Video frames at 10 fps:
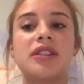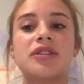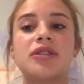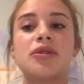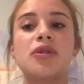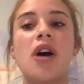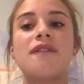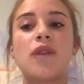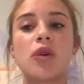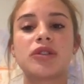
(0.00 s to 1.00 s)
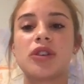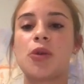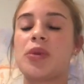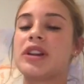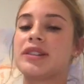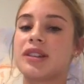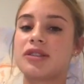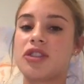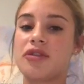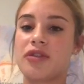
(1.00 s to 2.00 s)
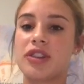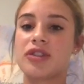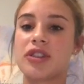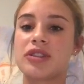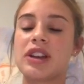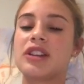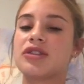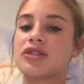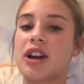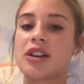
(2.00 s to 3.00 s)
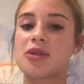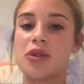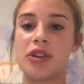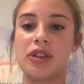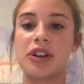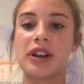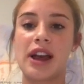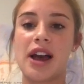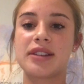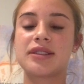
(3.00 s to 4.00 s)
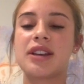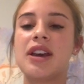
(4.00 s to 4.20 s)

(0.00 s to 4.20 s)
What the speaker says: to force open existing fissures and extract oil or gas.